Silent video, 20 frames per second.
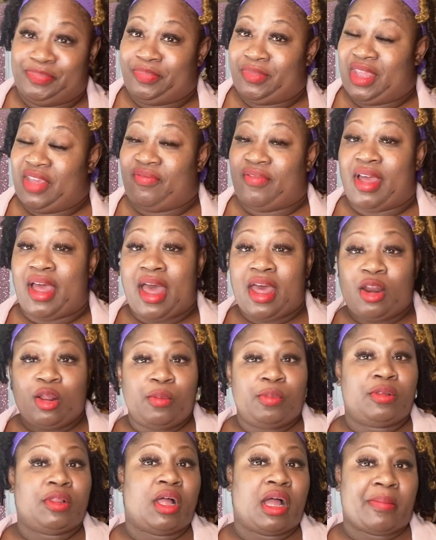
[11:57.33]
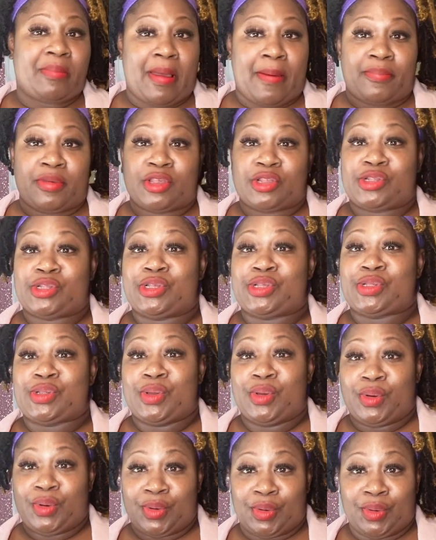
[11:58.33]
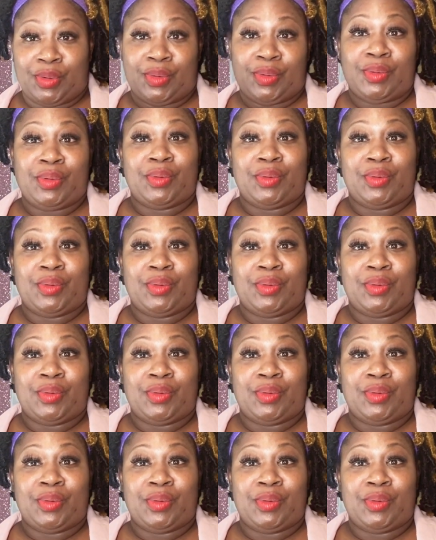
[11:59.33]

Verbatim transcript: If I don't plug my business, who